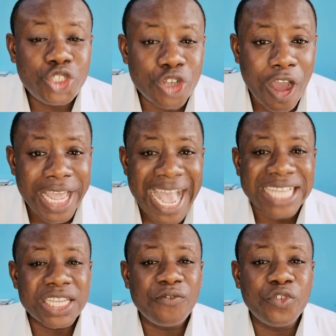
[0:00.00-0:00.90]
joy
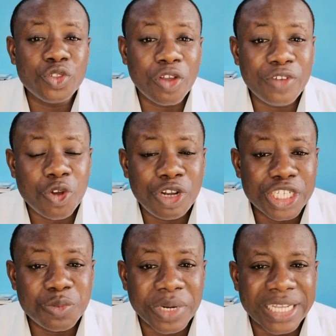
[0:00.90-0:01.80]
as a fruit of the
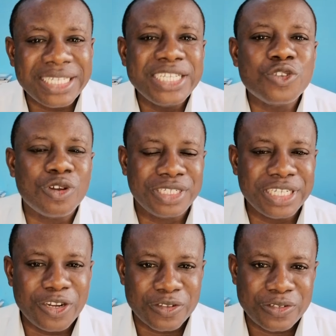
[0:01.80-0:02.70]
Holy Spirit is
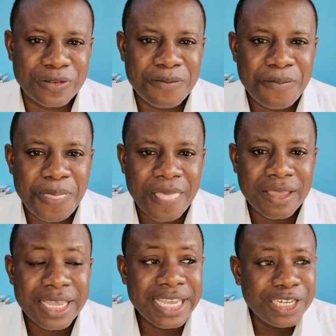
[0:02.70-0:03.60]
continuous.
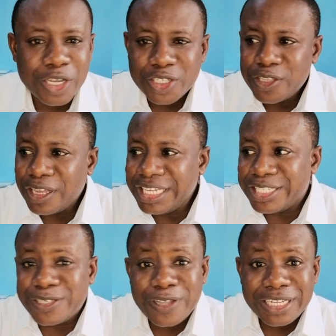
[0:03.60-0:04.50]

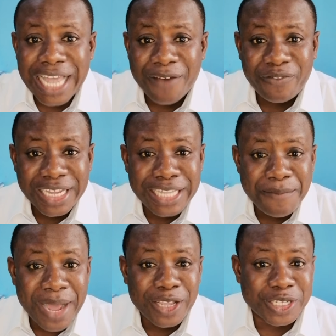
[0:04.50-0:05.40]
It's not
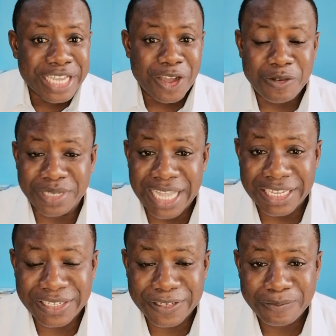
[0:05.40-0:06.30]
affected by your
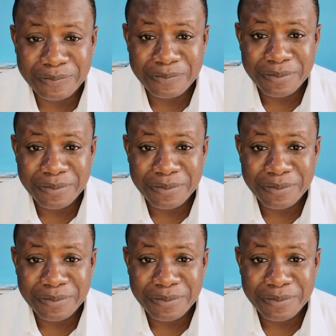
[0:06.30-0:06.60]
circumstance.